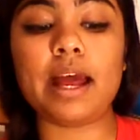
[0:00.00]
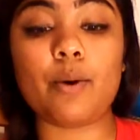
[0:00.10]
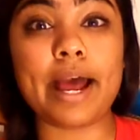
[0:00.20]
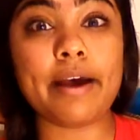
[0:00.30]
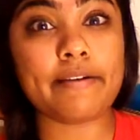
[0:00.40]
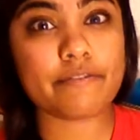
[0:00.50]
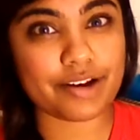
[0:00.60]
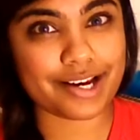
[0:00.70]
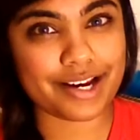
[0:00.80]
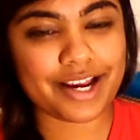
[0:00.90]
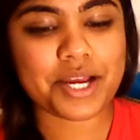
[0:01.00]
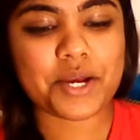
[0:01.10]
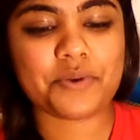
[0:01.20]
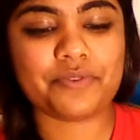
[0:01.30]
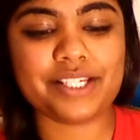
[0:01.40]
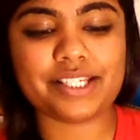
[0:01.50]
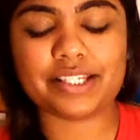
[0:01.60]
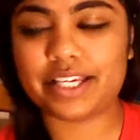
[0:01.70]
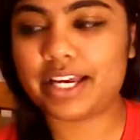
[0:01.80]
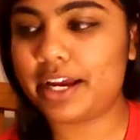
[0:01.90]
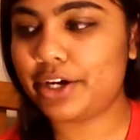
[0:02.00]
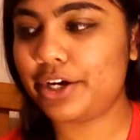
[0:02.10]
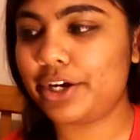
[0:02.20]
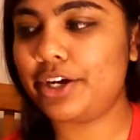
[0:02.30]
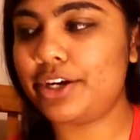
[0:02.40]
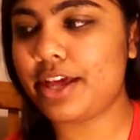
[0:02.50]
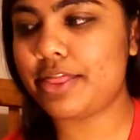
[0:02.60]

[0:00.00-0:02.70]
However, recently I heard